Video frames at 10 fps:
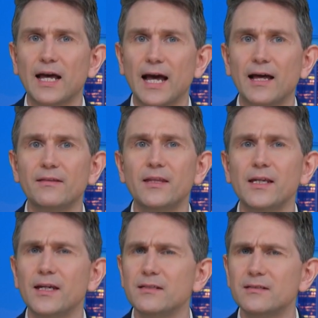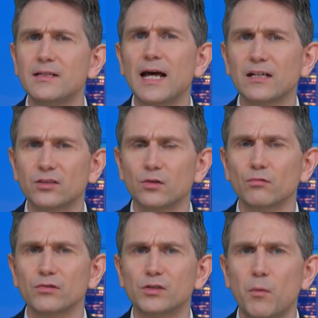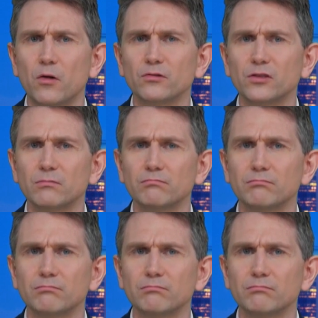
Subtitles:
and the international response.